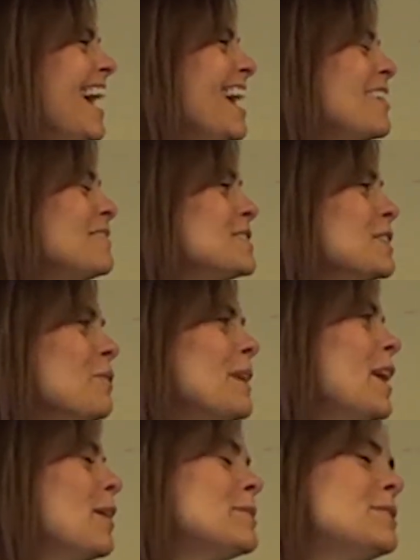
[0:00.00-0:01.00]
Um, so we
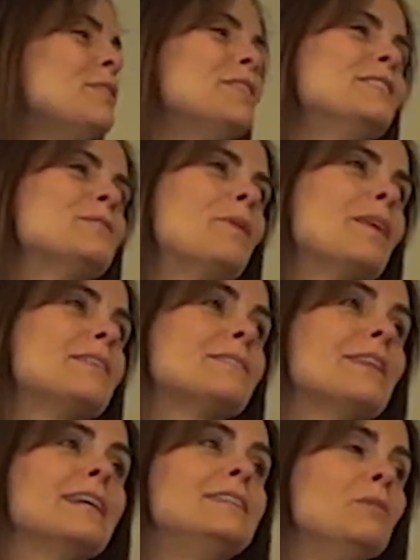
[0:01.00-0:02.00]
help students with
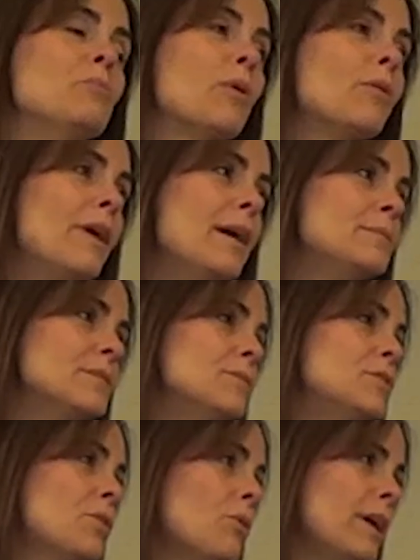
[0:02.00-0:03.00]
selecting programs of
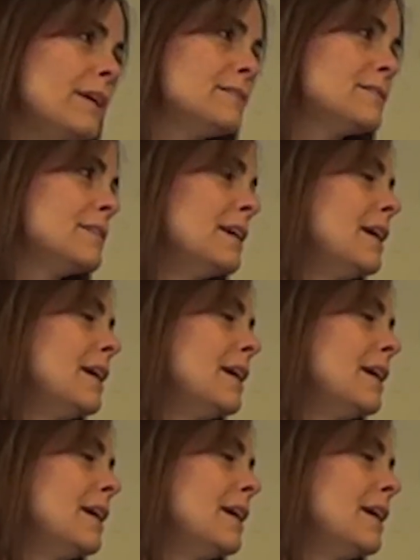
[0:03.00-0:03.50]
choice,